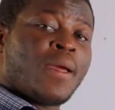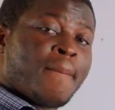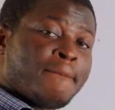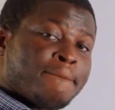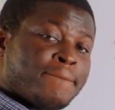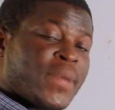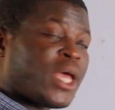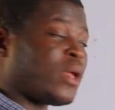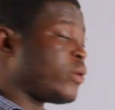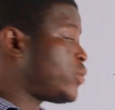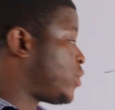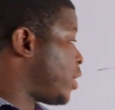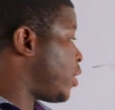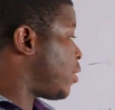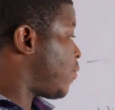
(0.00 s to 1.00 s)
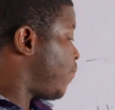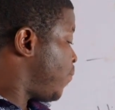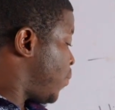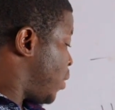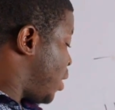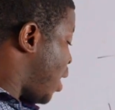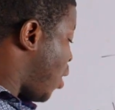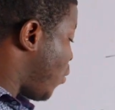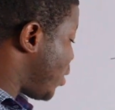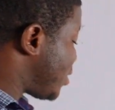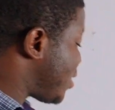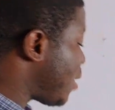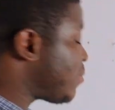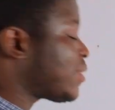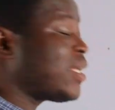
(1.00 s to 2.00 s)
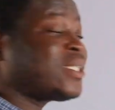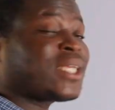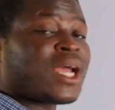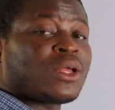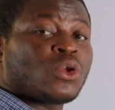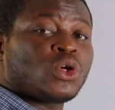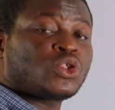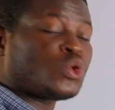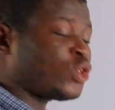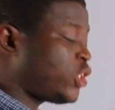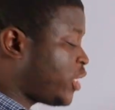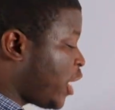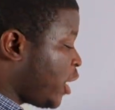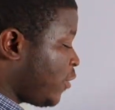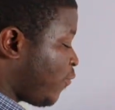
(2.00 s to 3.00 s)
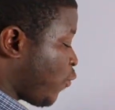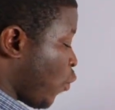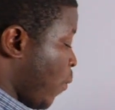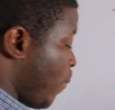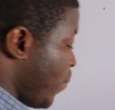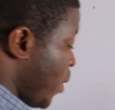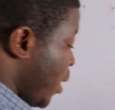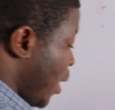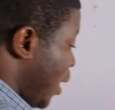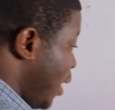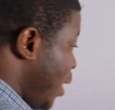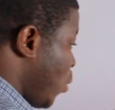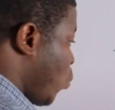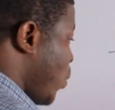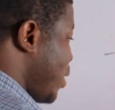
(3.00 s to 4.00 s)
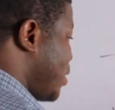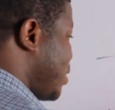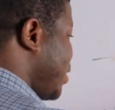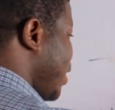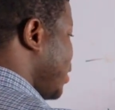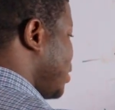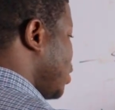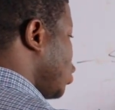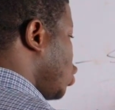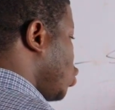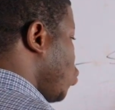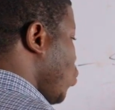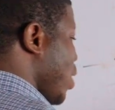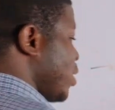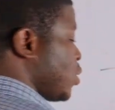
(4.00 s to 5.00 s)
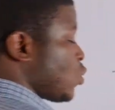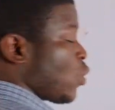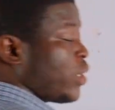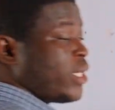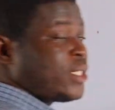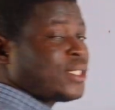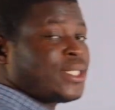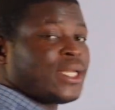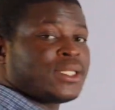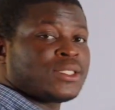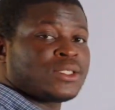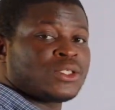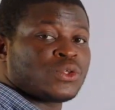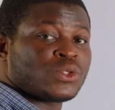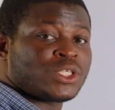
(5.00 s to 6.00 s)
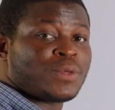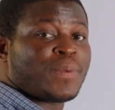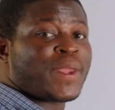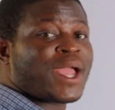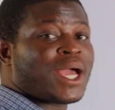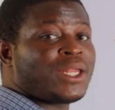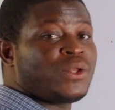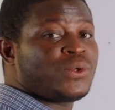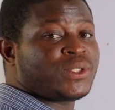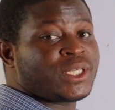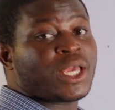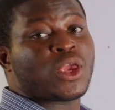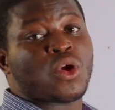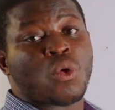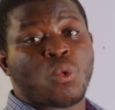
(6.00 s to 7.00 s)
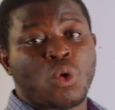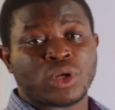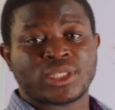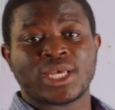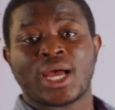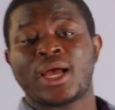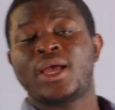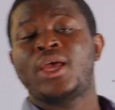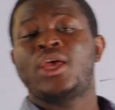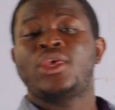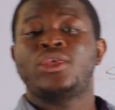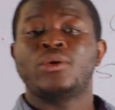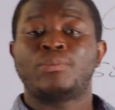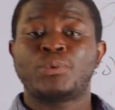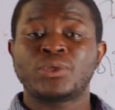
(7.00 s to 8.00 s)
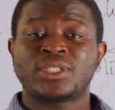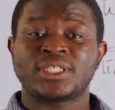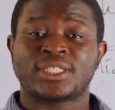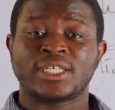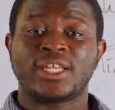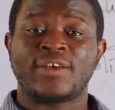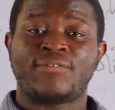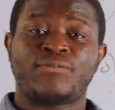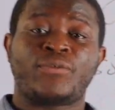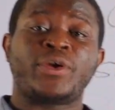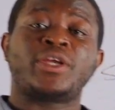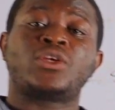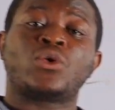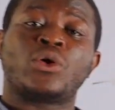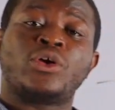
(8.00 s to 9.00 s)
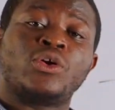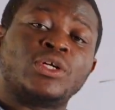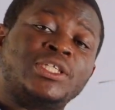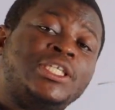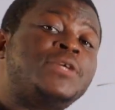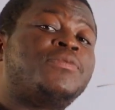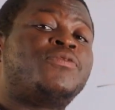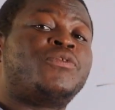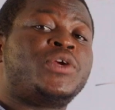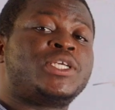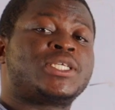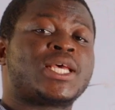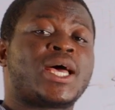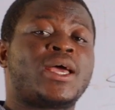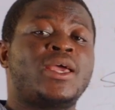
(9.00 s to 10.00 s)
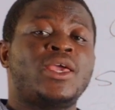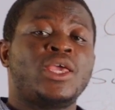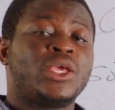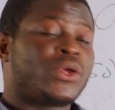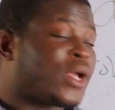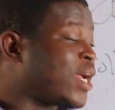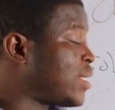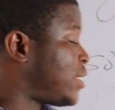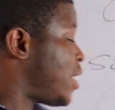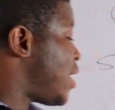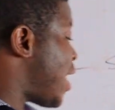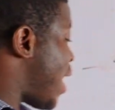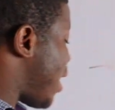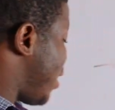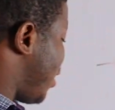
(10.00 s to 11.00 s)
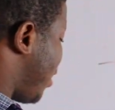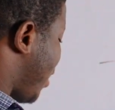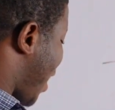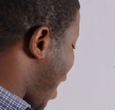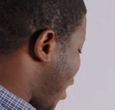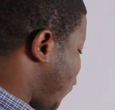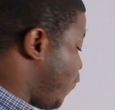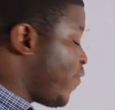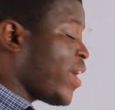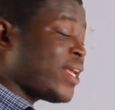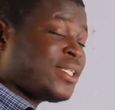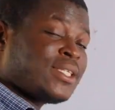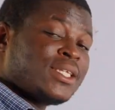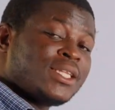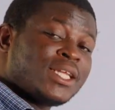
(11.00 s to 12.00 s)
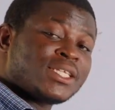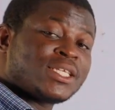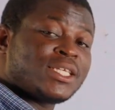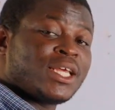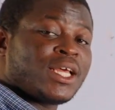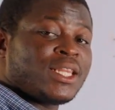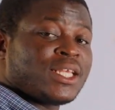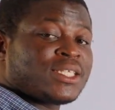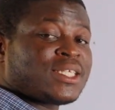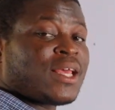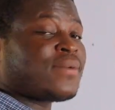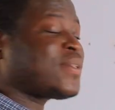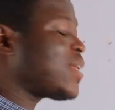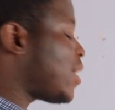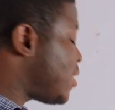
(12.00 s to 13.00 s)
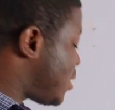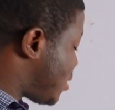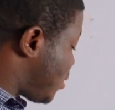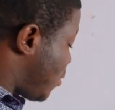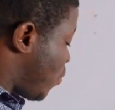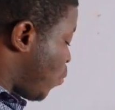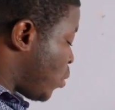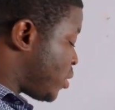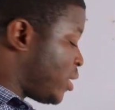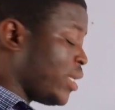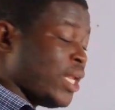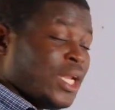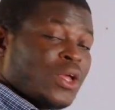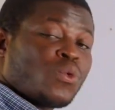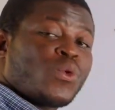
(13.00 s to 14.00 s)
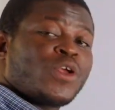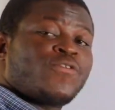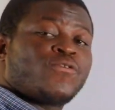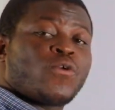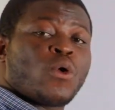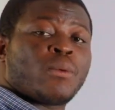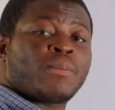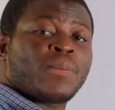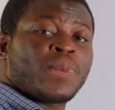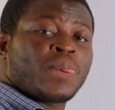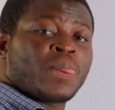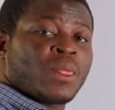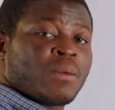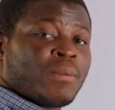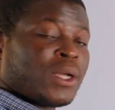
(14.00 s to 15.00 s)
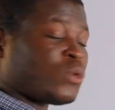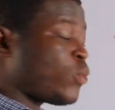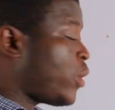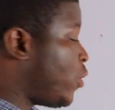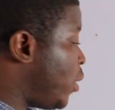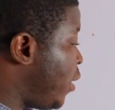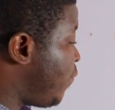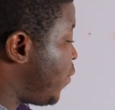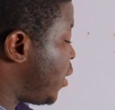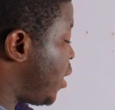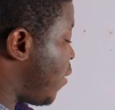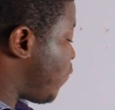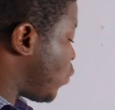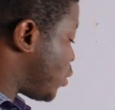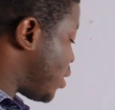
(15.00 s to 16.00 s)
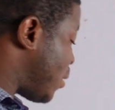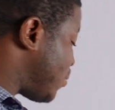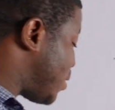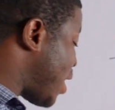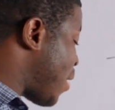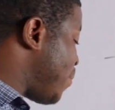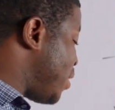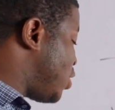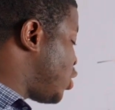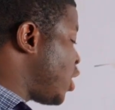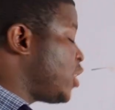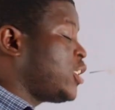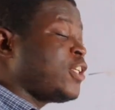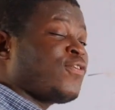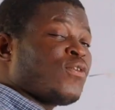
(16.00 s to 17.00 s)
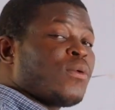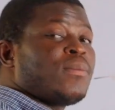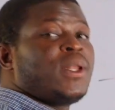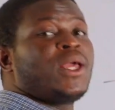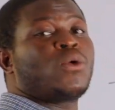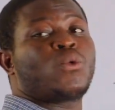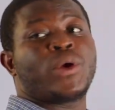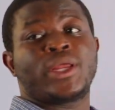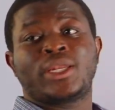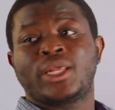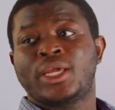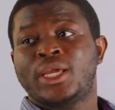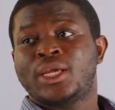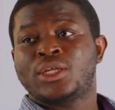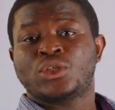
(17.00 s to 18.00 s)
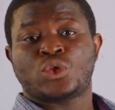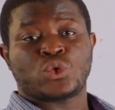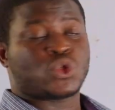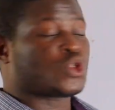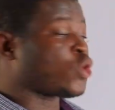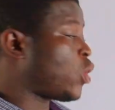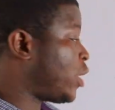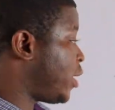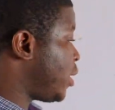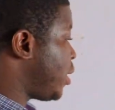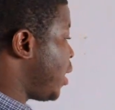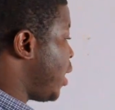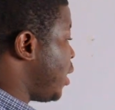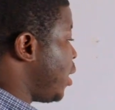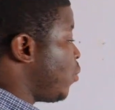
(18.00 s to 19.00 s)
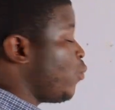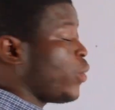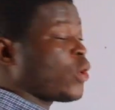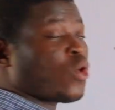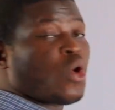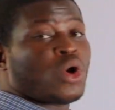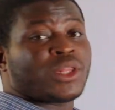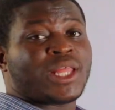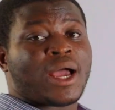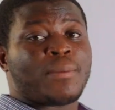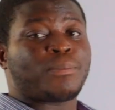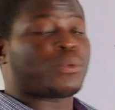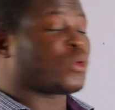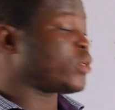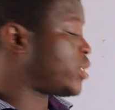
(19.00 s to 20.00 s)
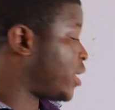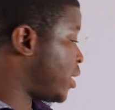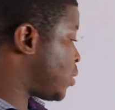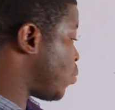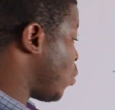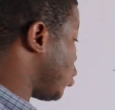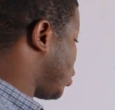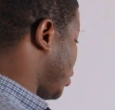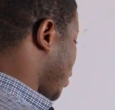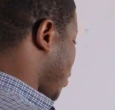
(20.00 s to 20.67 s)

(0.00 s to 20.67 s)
Melting. Now, a substance can also change from liquid state to a solid state. You typically take your water, you put it in the fridge or your deep freezer. You can see that at first the substance was in a liquid form, but when you leave it there for some time, it changes from liquid to solid, and then we call that process what?